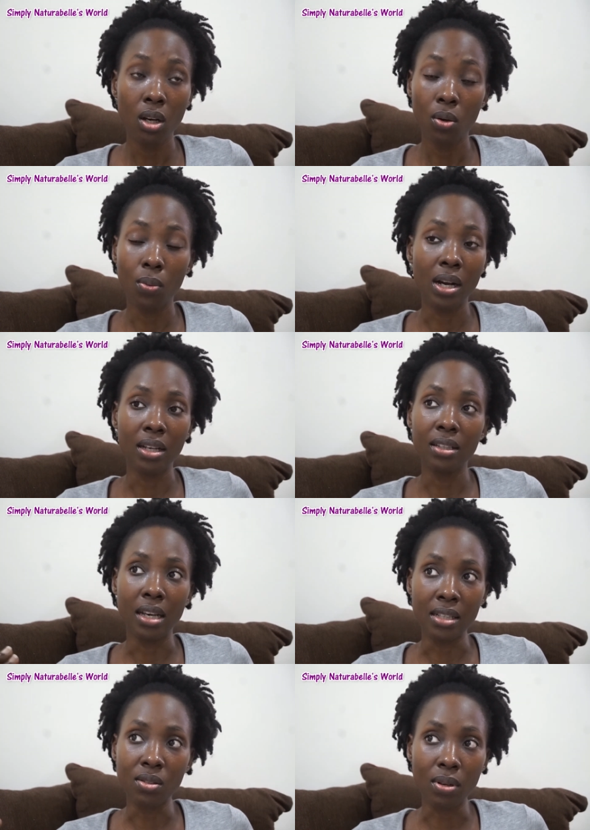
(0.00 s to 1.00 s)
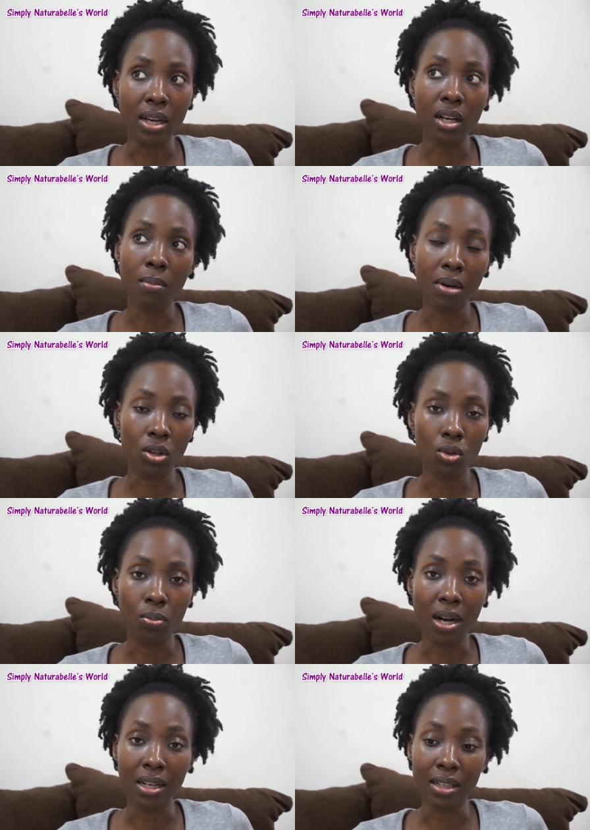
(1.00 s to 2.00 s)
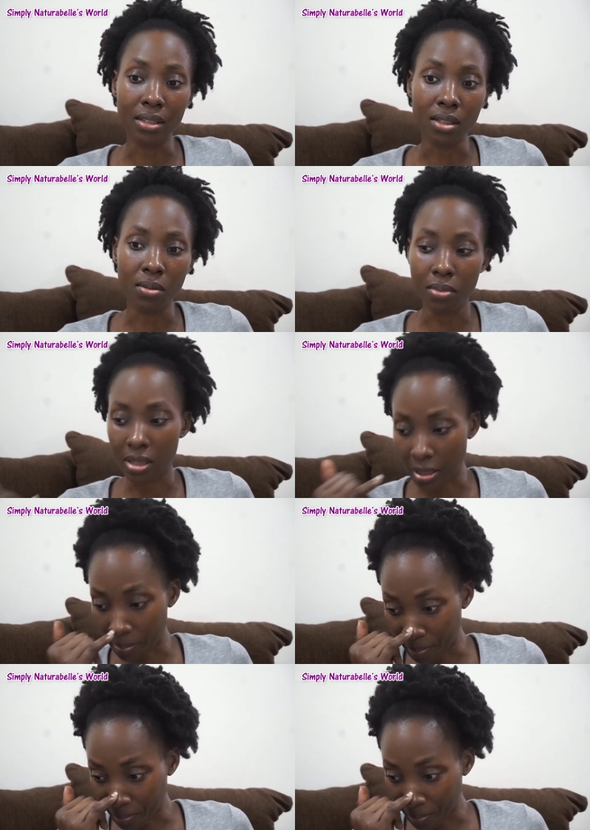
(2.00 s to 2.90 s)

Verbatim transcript: well yes when I come back home I'll get some sleep